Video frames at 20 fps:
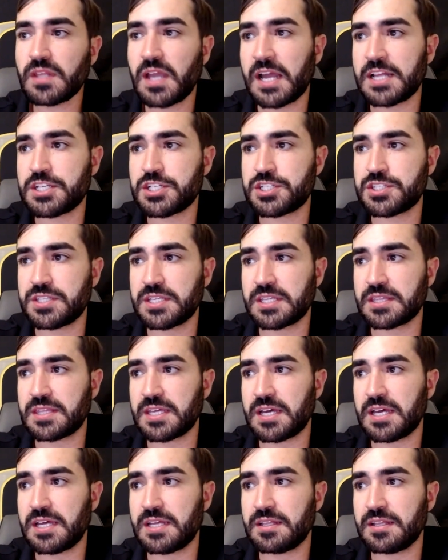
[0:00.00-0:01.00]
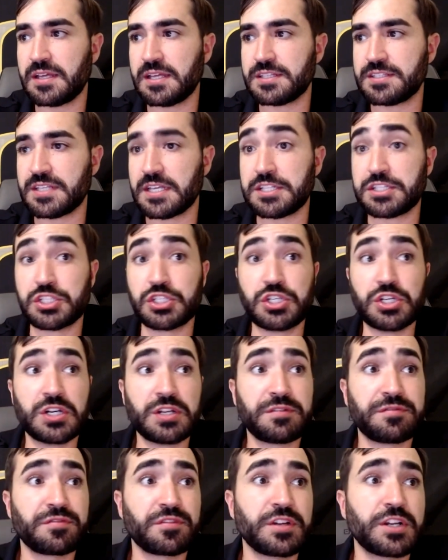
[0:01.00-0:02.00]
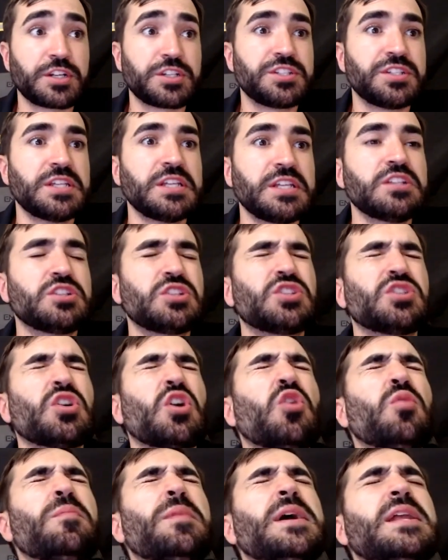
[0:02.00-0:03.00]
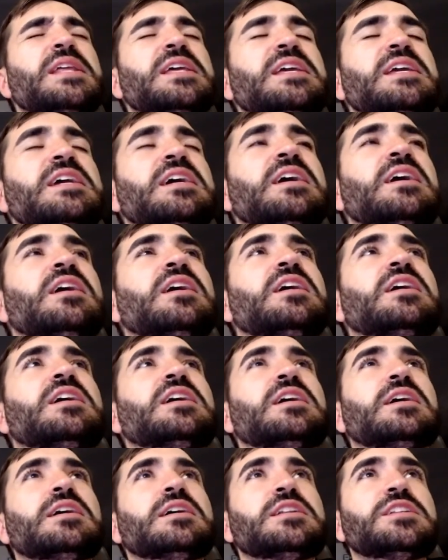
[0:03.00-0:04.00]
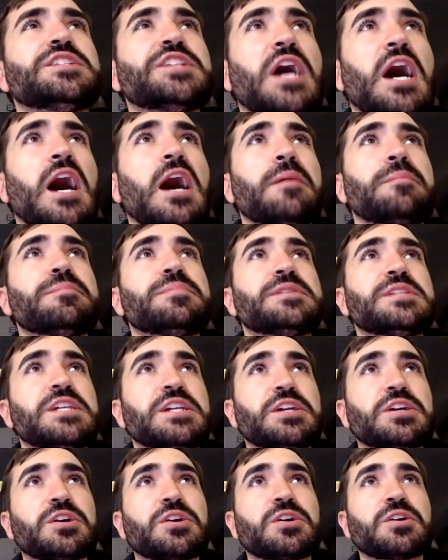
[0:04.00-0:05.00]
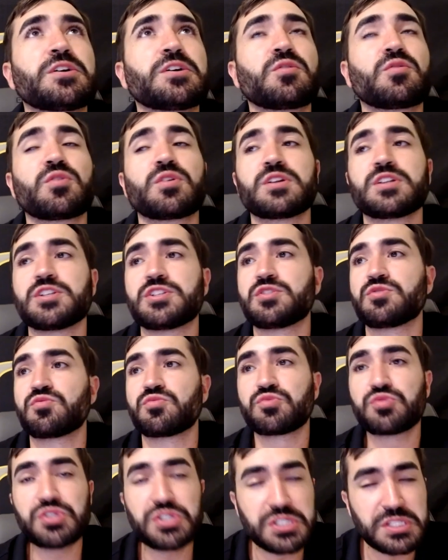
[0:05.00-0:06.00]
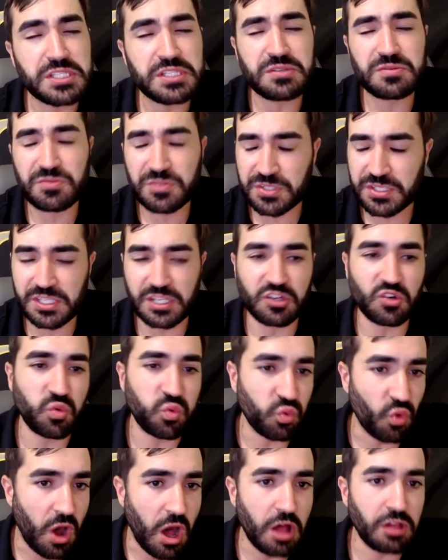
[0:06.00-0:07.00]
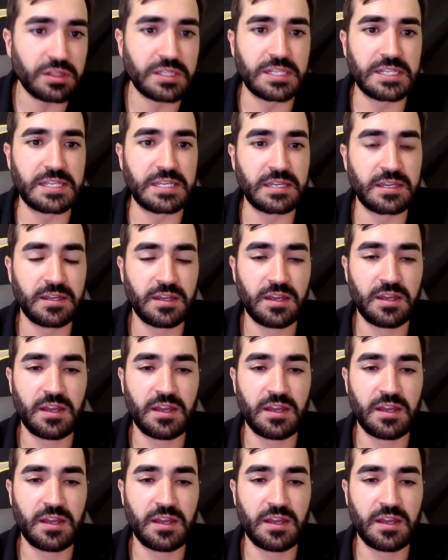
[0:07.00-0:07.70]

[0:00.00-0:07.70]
I just think that it's good for, you're seeing so many top tier or just really, really quality